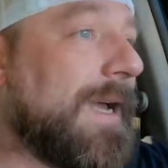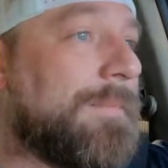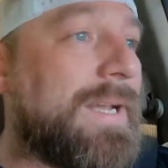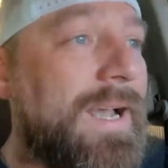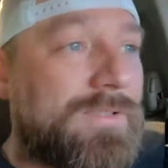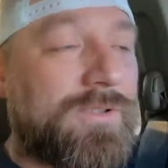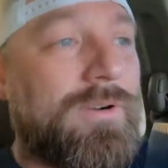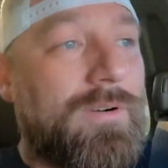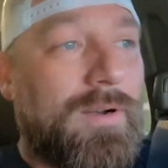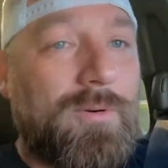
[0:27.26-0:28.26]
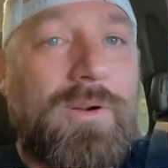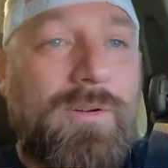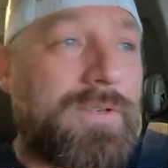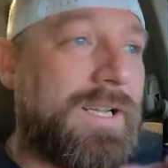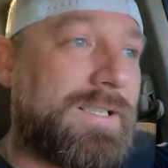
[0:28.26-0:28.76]
But yeah, so we're
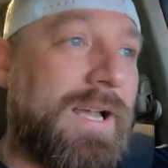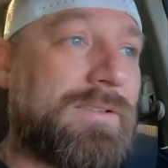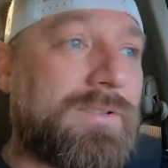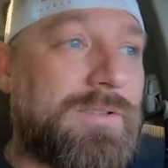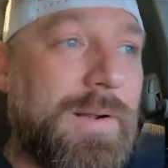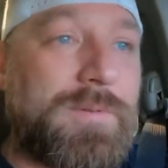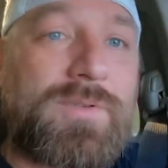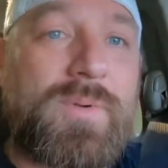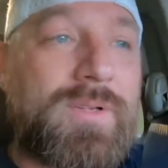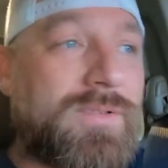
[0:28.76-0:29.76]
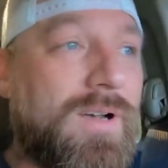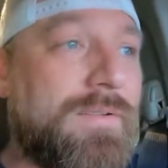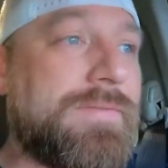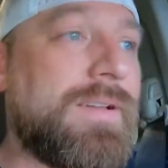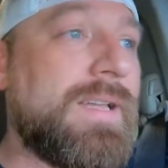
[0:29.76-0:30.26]
going over to his house to drop those wheels
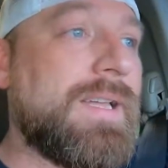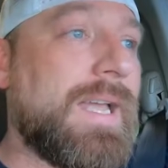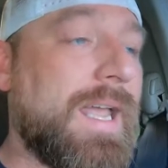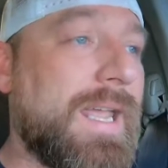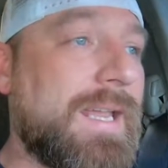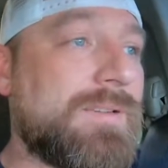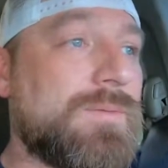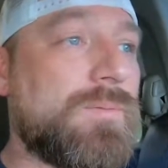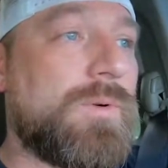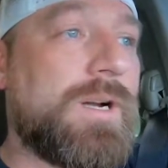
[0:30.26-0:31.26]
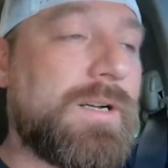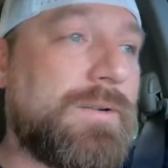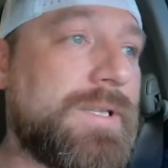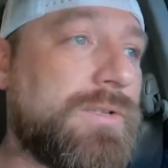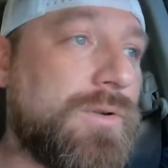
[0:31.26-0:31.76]
off, and we're
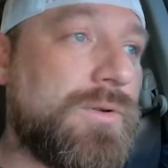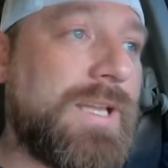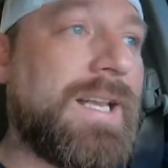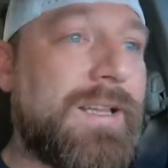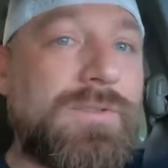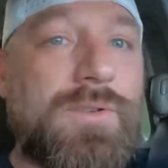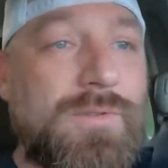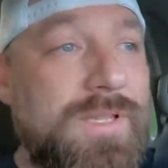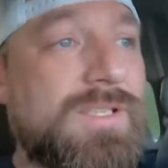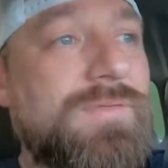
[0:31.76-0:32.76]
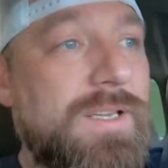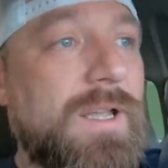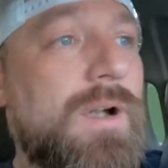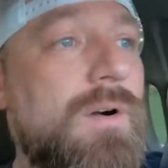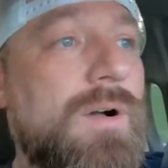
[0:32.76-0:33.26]
going to get into this
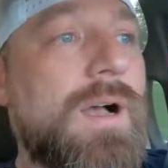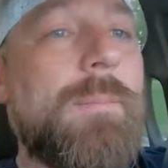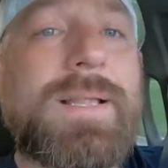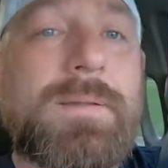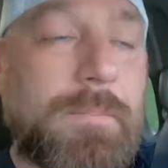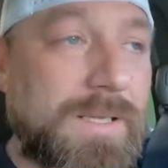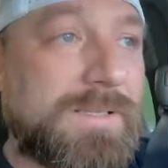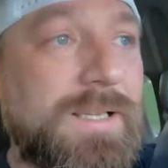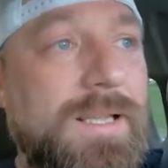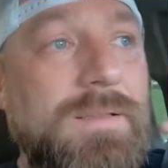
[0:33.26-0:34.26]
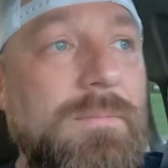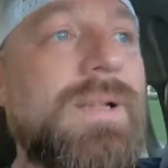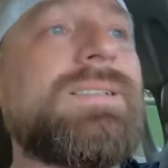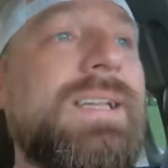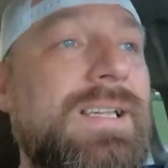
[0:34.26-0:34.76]
video about the Mustang. The
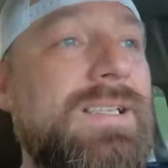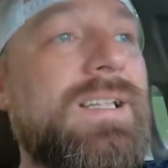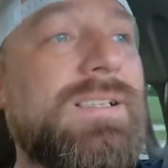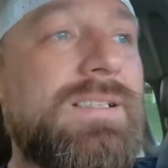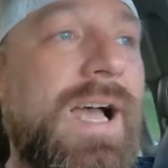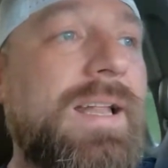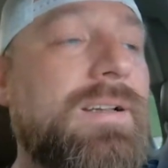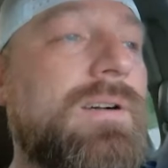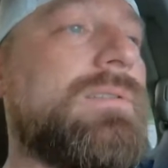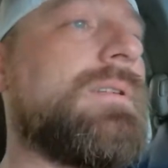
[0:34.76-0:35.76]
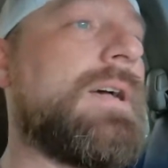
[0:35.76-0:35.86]
Mustang is hitting the dyno.